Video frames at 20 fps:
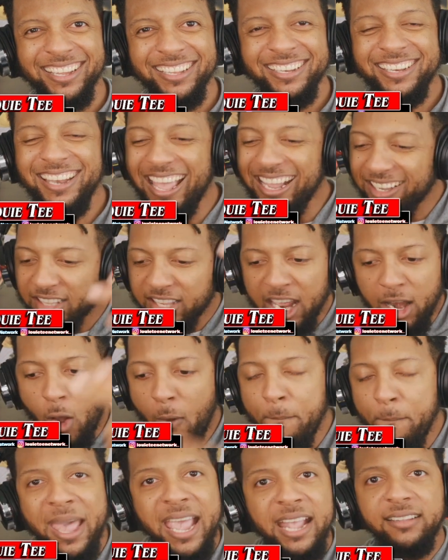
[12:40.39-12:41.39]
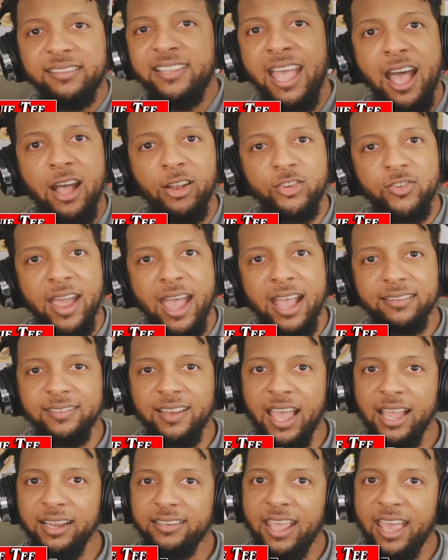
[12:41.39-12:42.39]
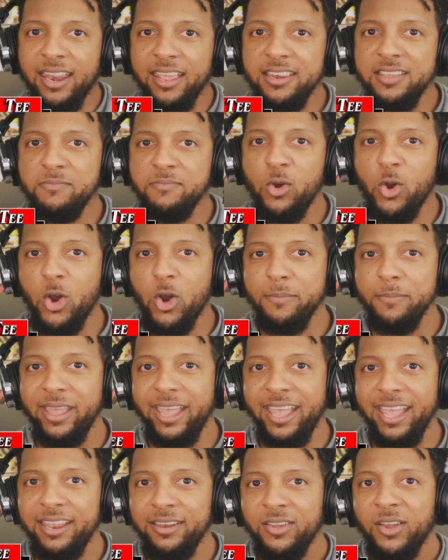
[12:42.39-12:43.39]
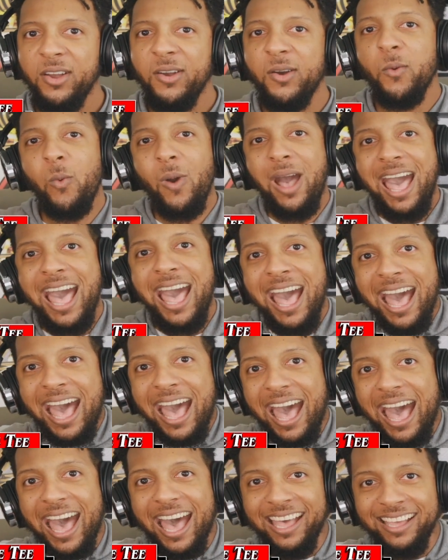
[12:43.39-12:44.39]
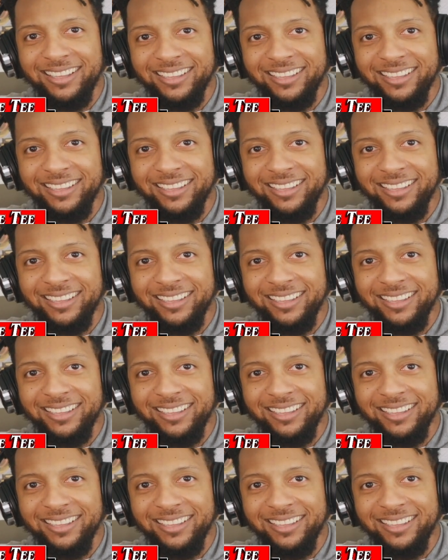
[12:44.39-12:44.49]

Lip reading: Like, they don't make soundtracks like that anymore, man. Why?